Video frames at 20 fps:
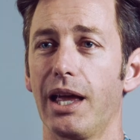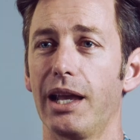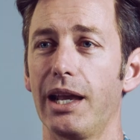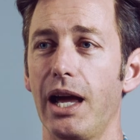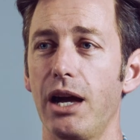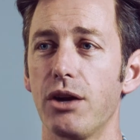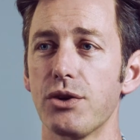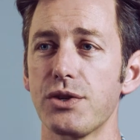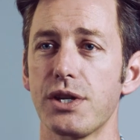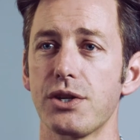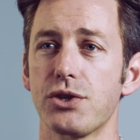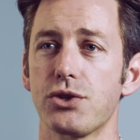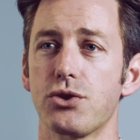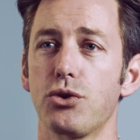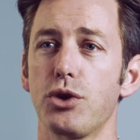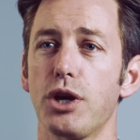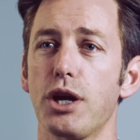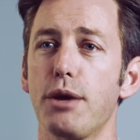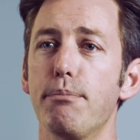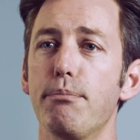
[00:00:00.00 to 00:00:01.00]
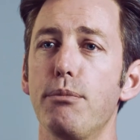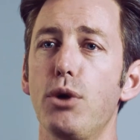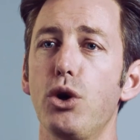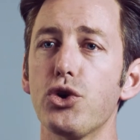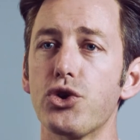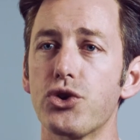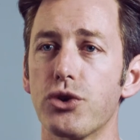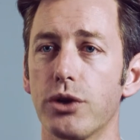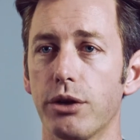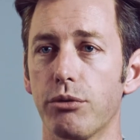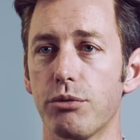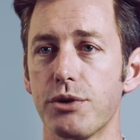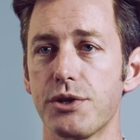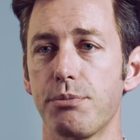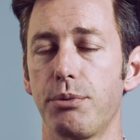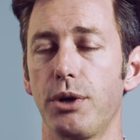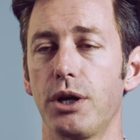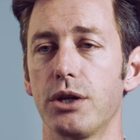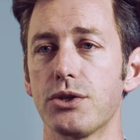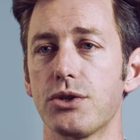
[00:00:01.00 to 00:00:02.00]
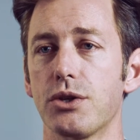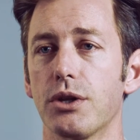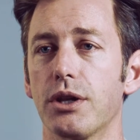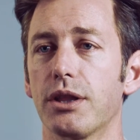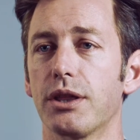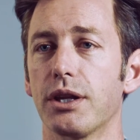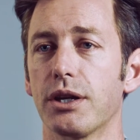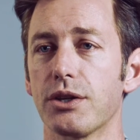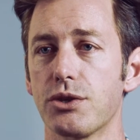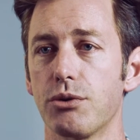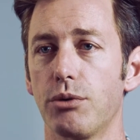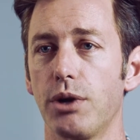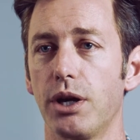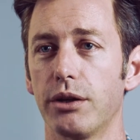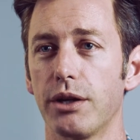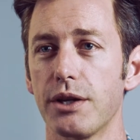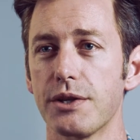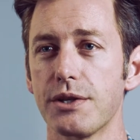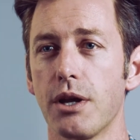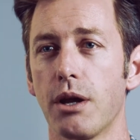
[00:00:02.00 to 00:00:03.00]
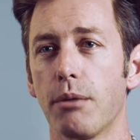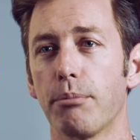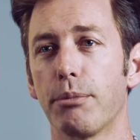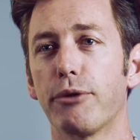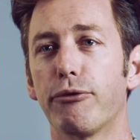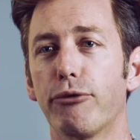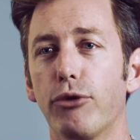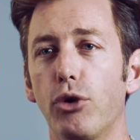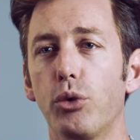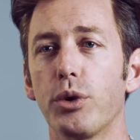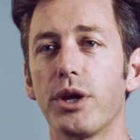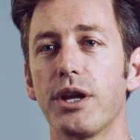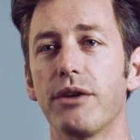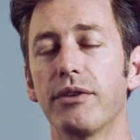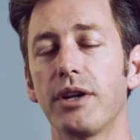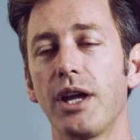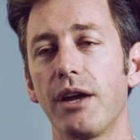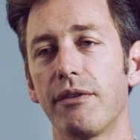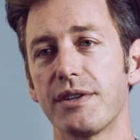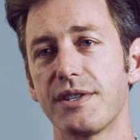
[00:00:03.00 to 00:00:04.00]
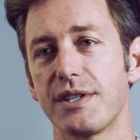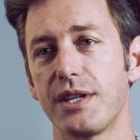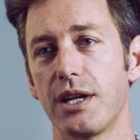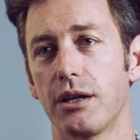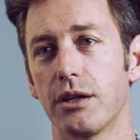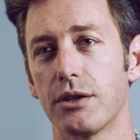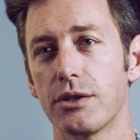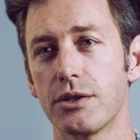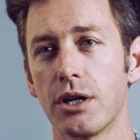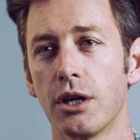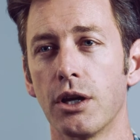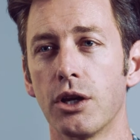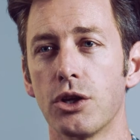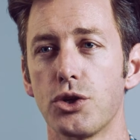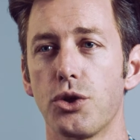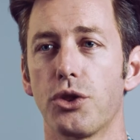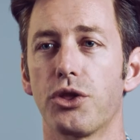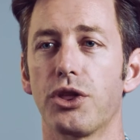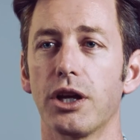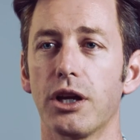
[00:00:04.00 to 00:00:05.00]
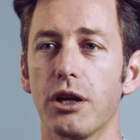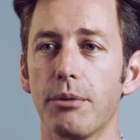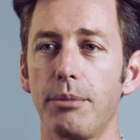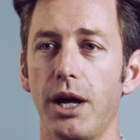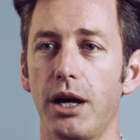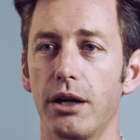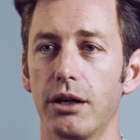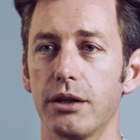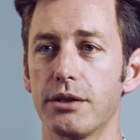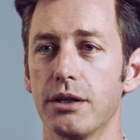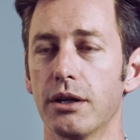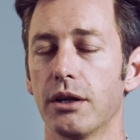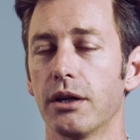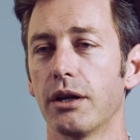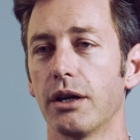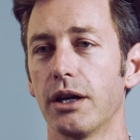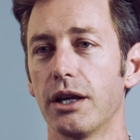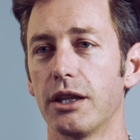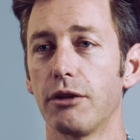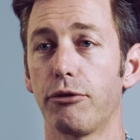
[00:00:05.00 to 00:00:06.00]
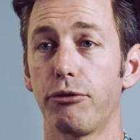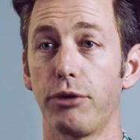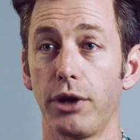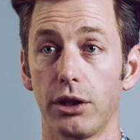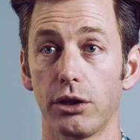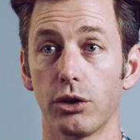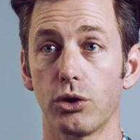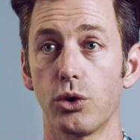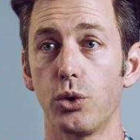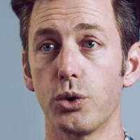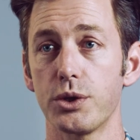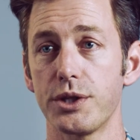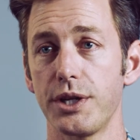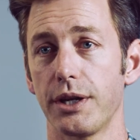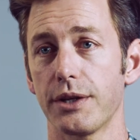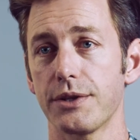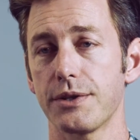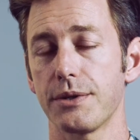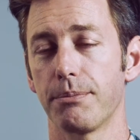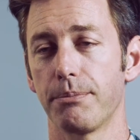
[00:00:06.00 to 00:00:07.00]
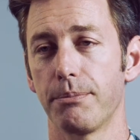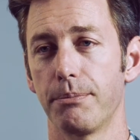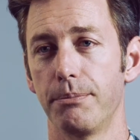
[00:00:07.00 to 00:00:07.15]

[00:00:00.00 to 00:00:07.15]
allows us to emotionally respond to the things around us before we even have a second to think about it in the frontal cortex.